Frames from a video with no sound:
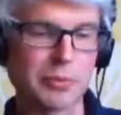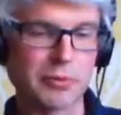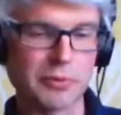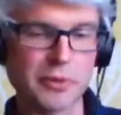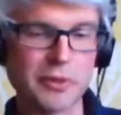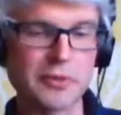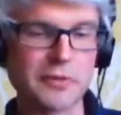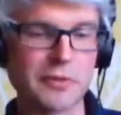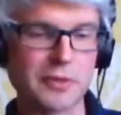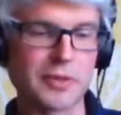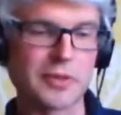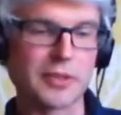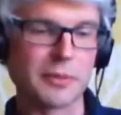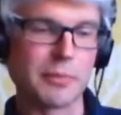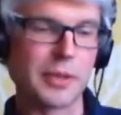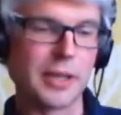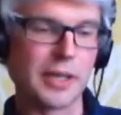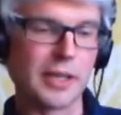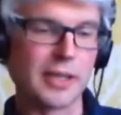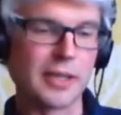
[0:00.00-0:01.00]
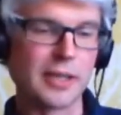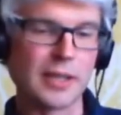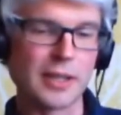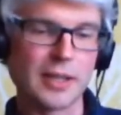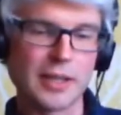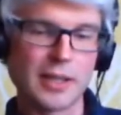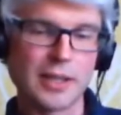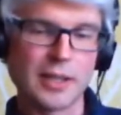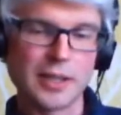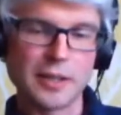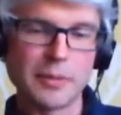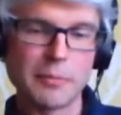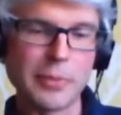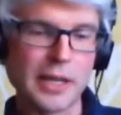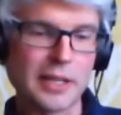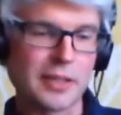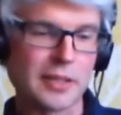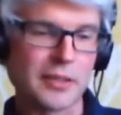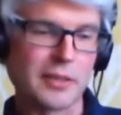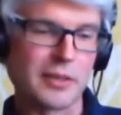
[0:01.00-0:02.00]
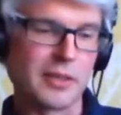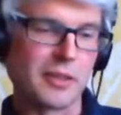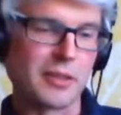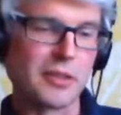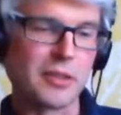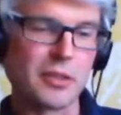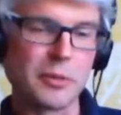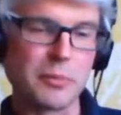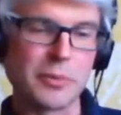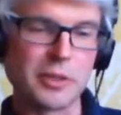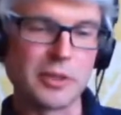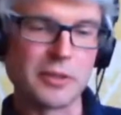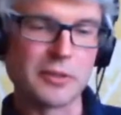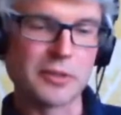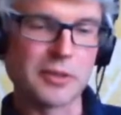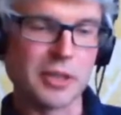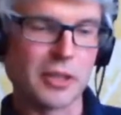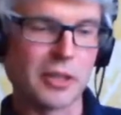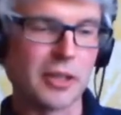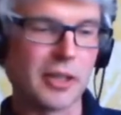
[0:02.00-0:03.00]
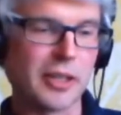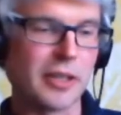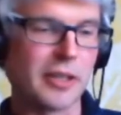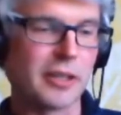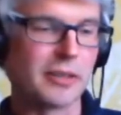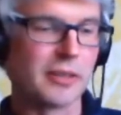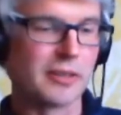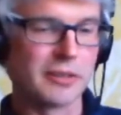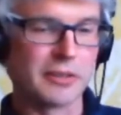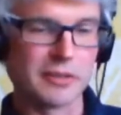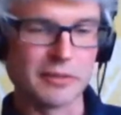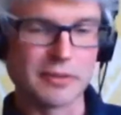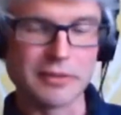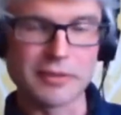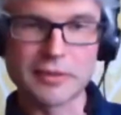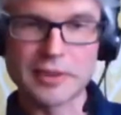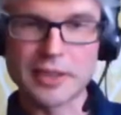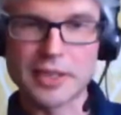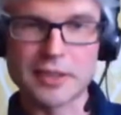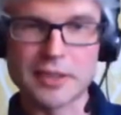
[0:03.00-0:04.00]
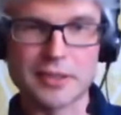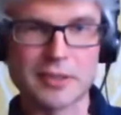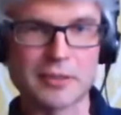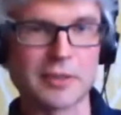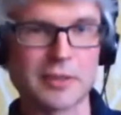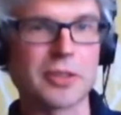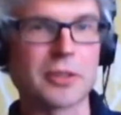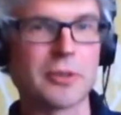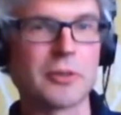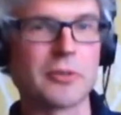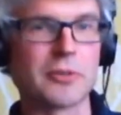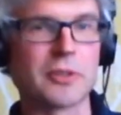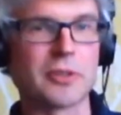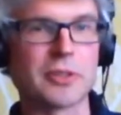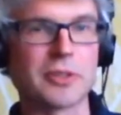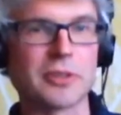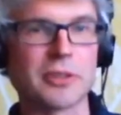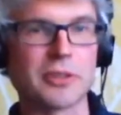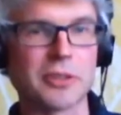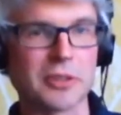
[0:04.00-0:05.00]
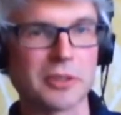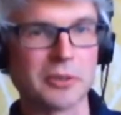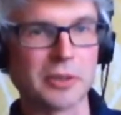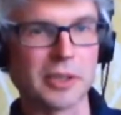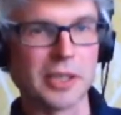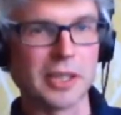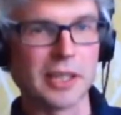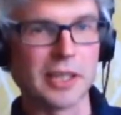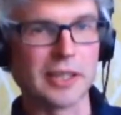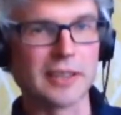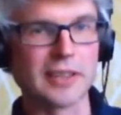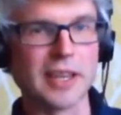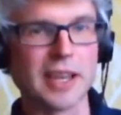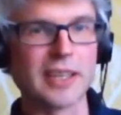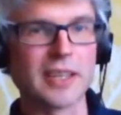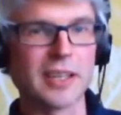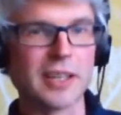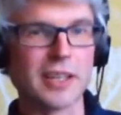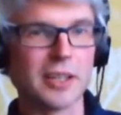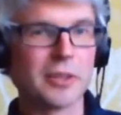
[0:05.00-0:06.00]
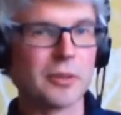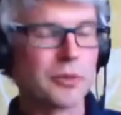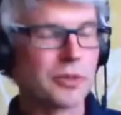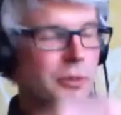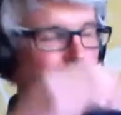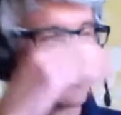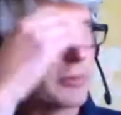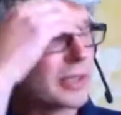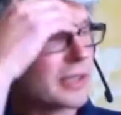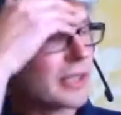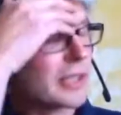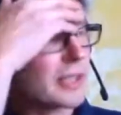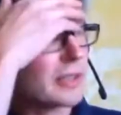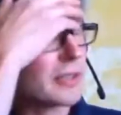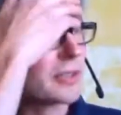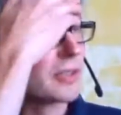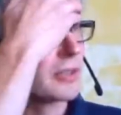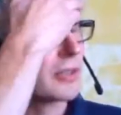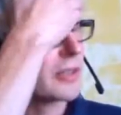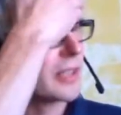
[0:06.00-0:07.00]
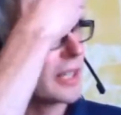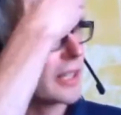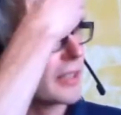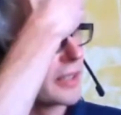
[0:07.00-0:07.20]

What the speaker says: is proven to be better than a human who's tired and like 200 slides to look at in a day or some ridiculous like